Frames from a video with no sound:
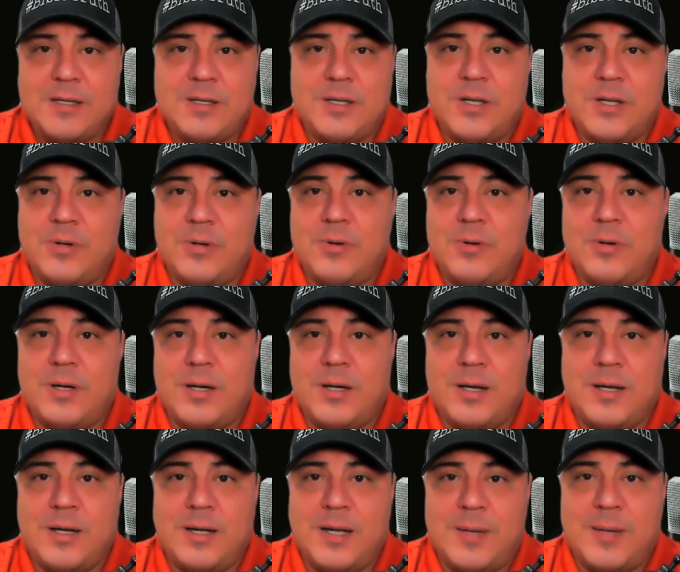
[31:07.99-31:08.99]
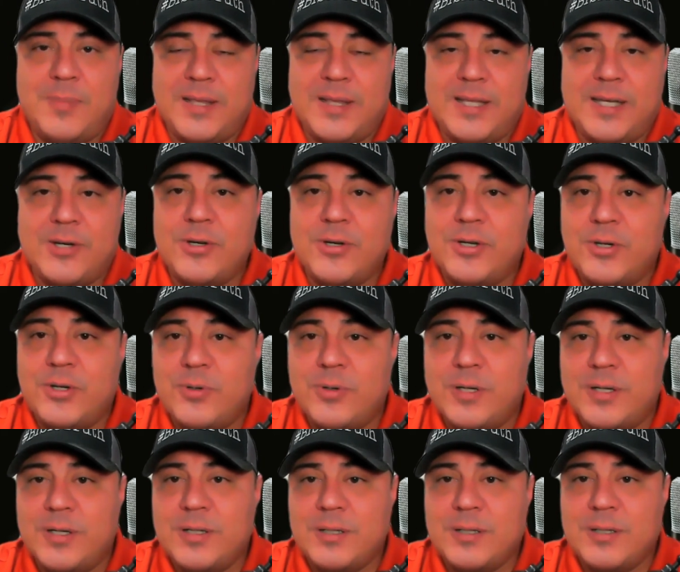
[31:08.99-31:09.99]
you know, uh, I bet they couldn't do
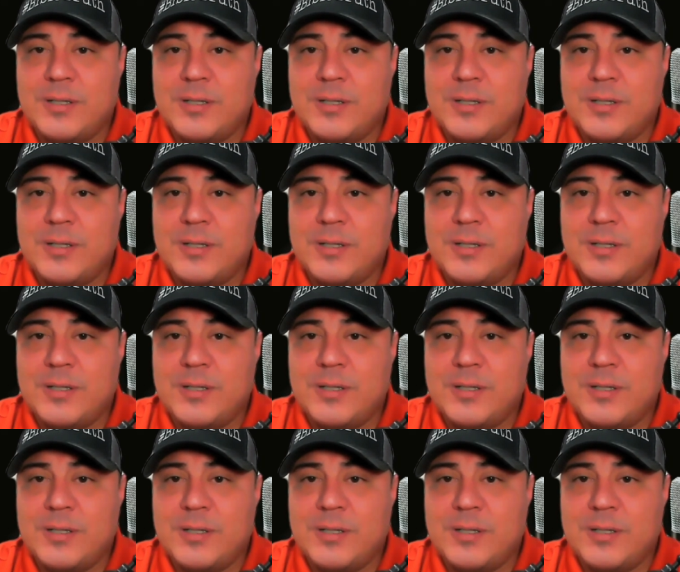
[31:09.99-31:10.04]
it.